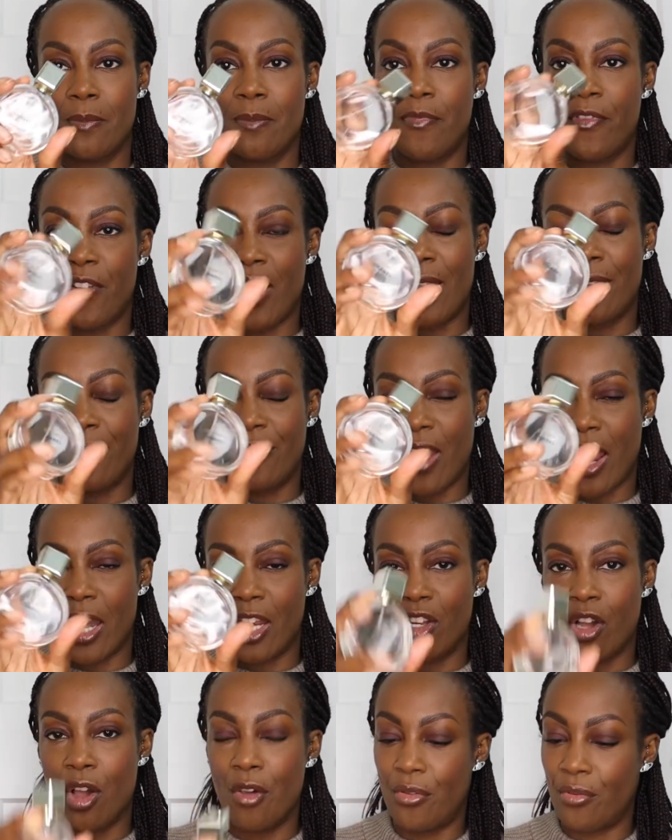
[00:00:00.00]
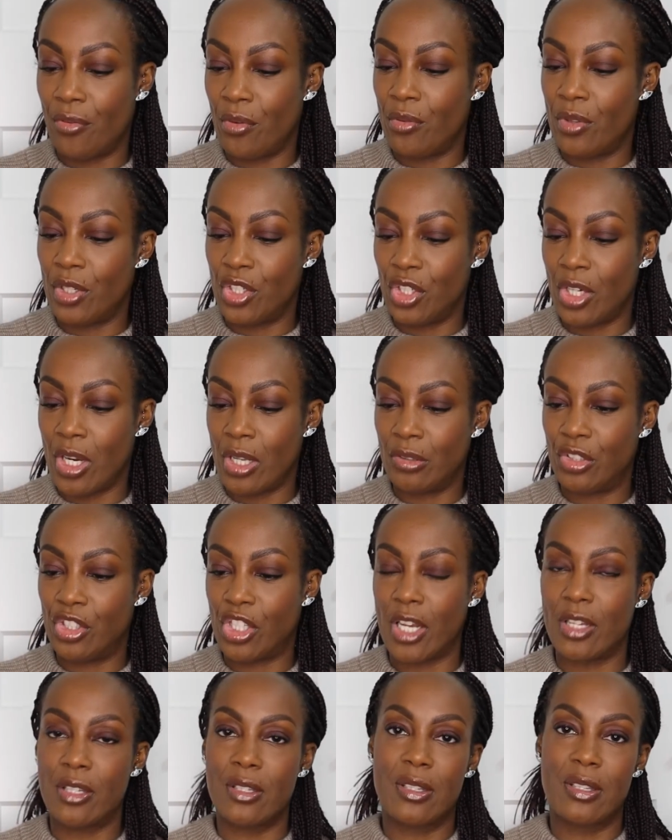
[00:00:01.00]
finally got through the Chanel
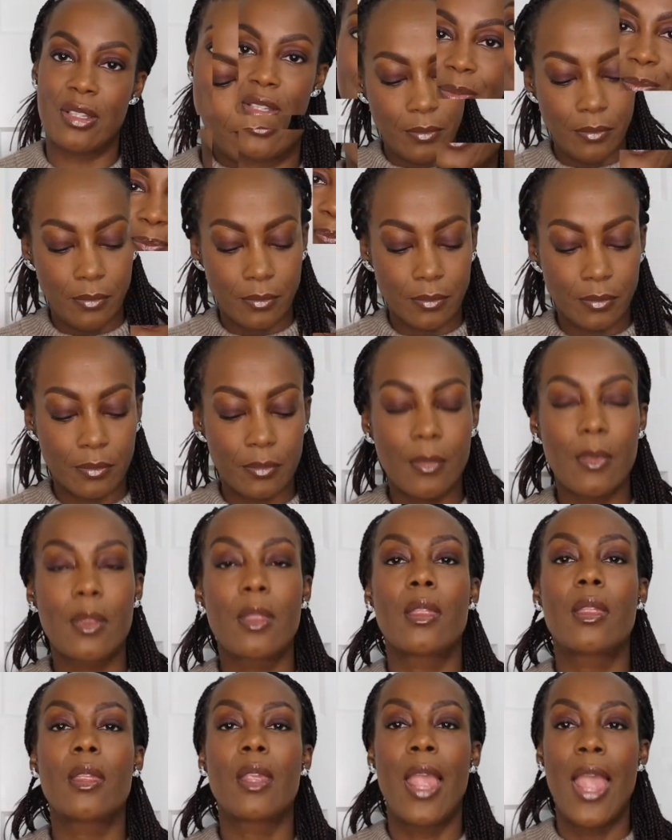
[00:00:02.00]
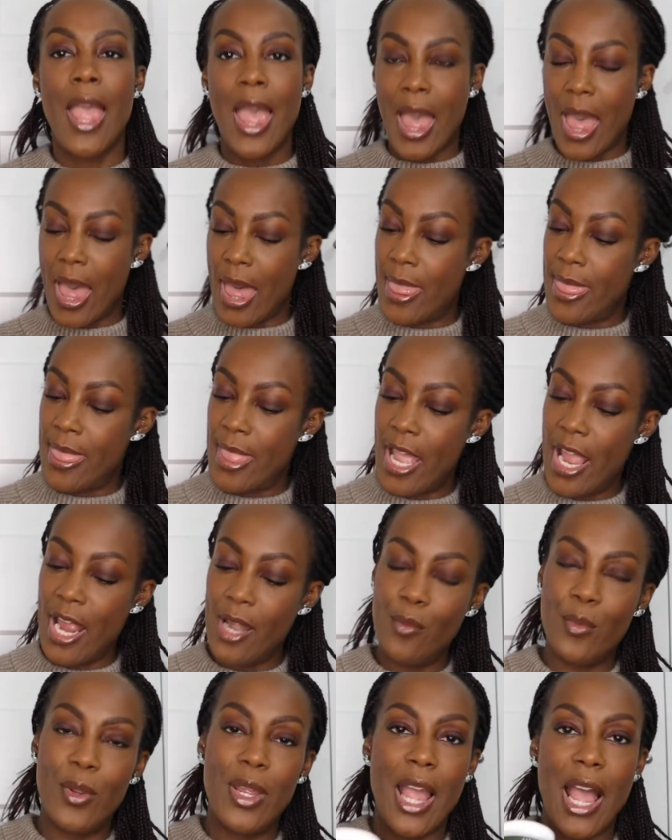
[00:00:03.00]
Chance. And then
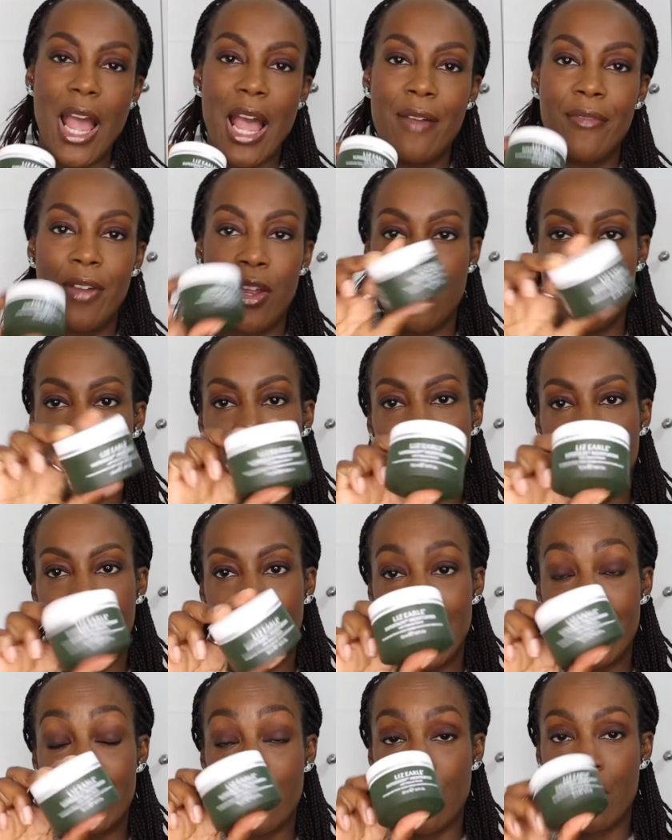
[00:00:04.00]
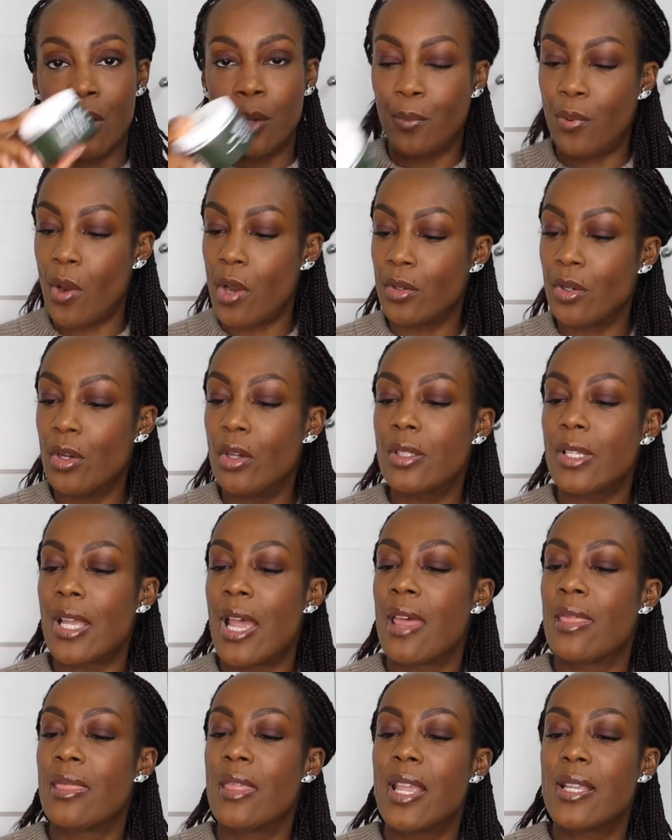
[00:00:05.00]
we have another Liz Earle product,
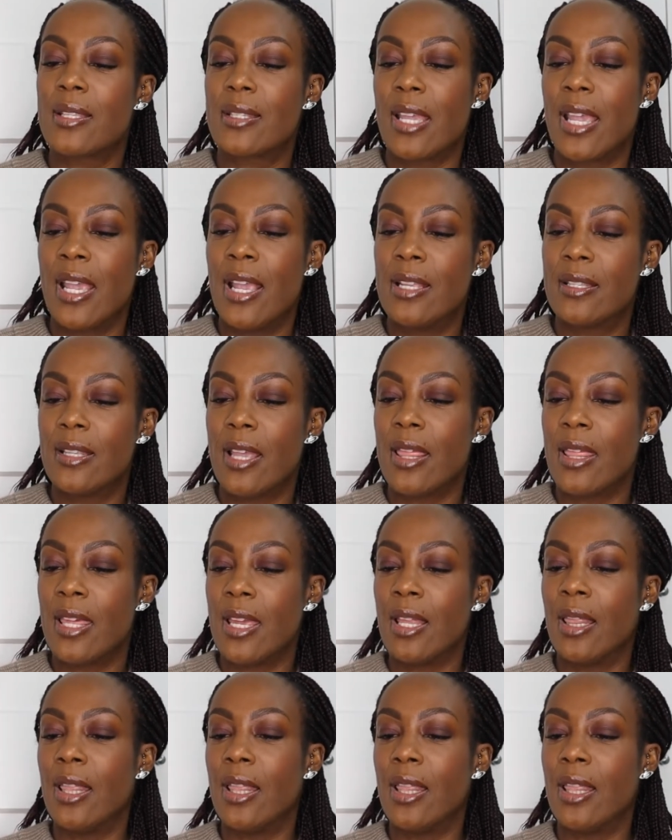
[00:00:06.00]
and this is the